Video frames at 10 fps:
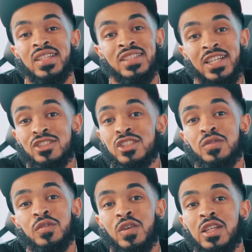not just
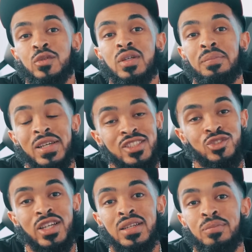for following the best
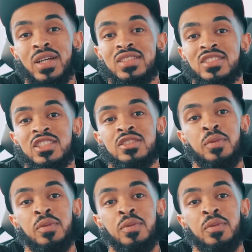trading practices,